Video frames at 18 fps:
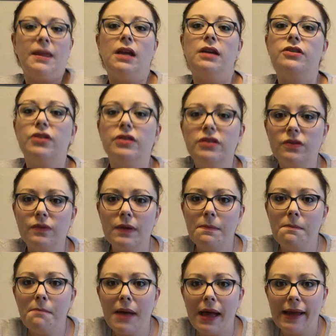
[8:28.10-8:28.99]
Just a
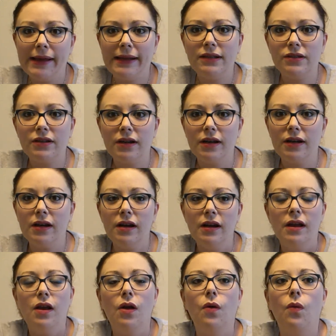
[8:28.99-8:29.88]
reminder,
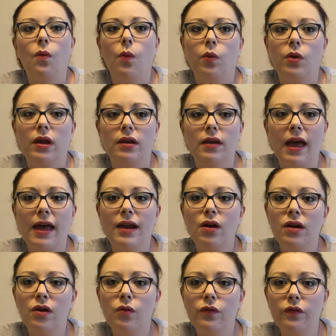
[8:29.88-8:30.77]
head
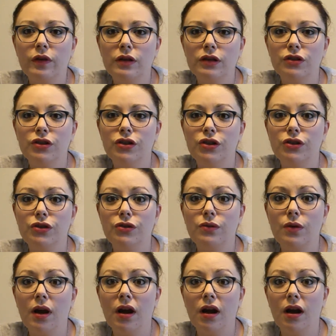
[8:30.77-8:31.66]
on over
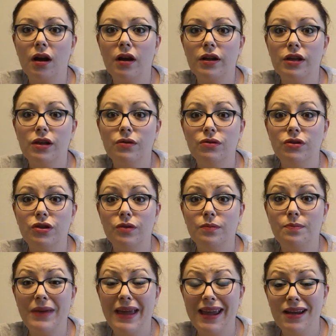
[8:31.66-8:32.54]
to our
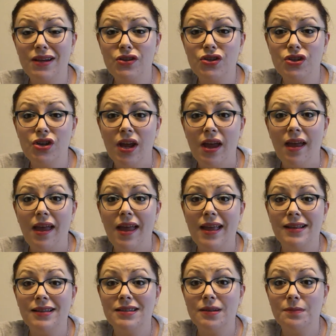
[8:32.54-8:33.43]
YouTube page
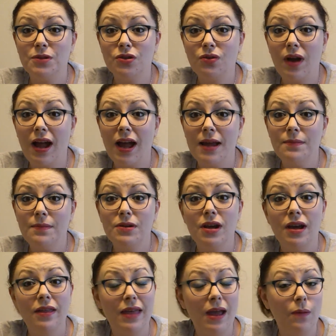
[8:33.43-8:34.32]
and subscribe.
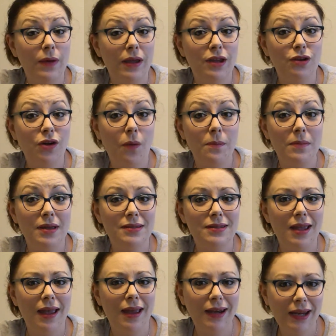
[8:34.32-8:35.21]
That way you don't miss
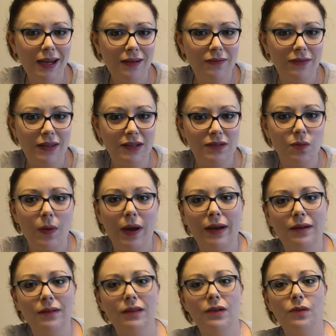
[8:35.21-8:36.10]
any of these Wine
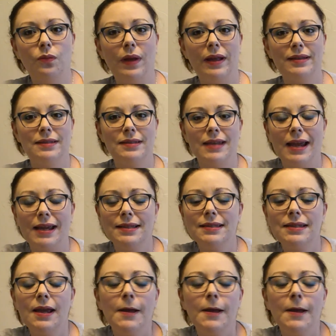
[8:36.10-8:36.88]
a Little Wednesdays.